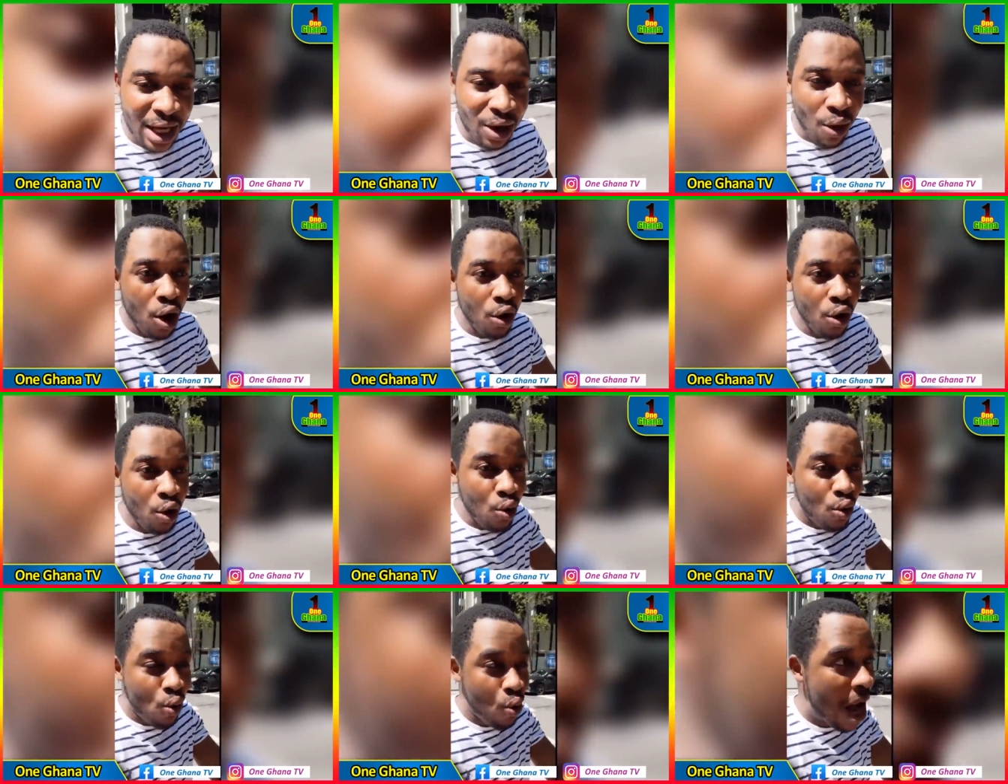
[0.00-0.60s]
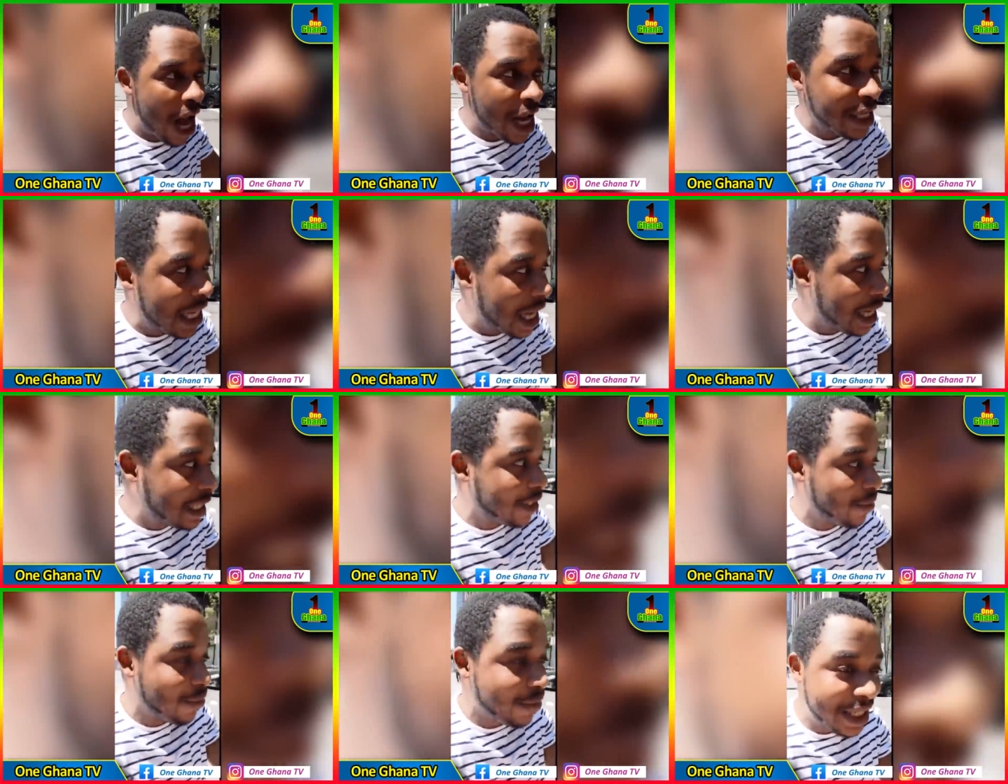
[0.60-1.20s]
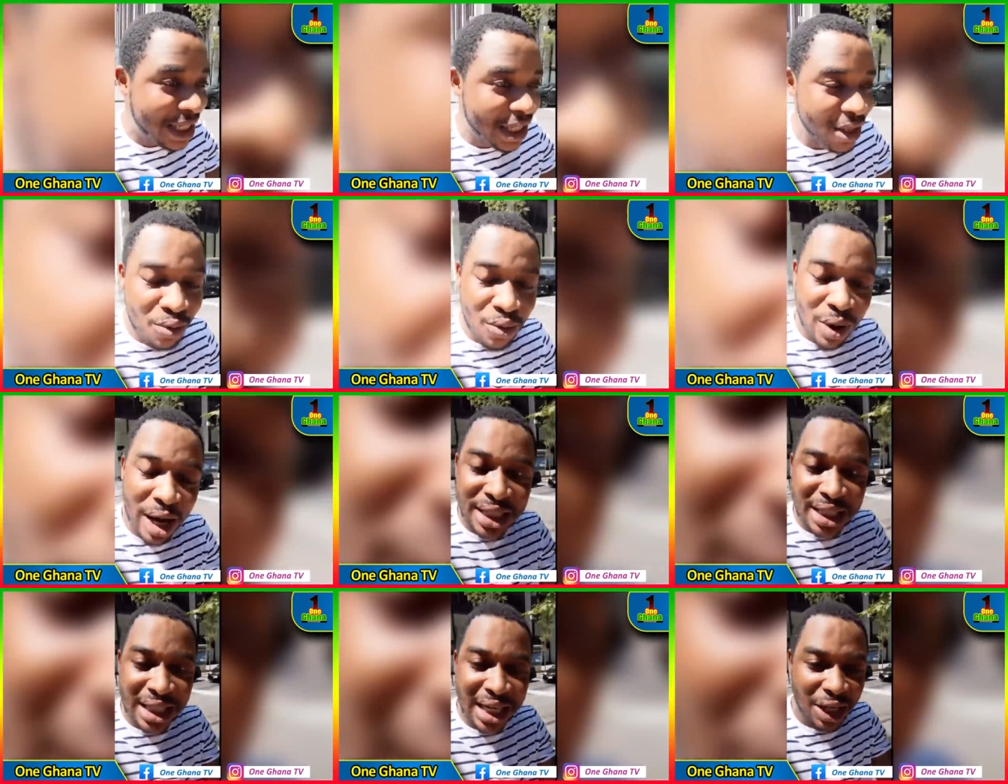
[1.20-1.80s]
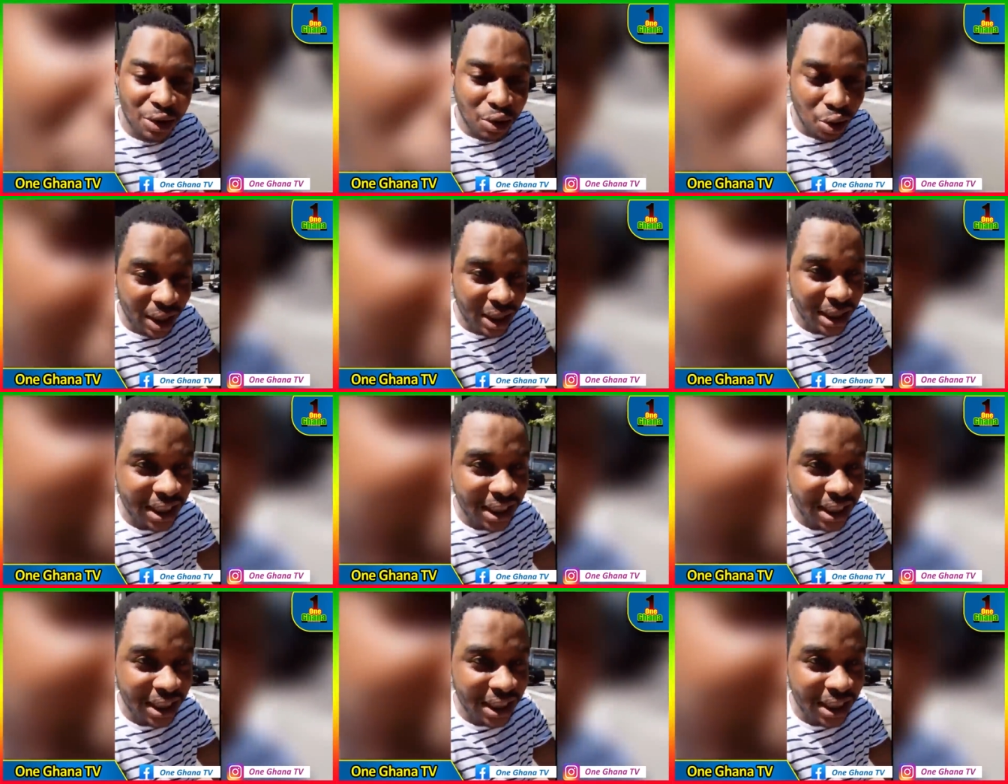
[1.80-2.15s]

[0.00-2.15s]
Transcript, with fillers: On Unqua Santa Region Quasina sorry